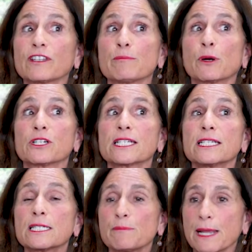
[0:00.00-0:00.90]
and
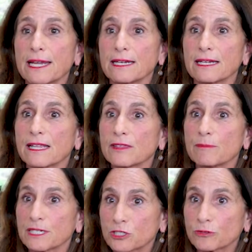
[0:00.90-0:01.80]
participating in the
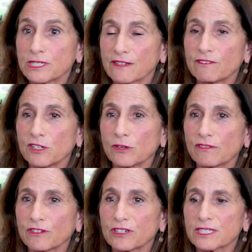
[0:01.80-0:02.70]
mysteries of the
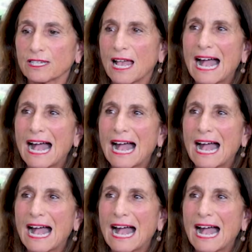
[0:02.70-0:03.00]
universe.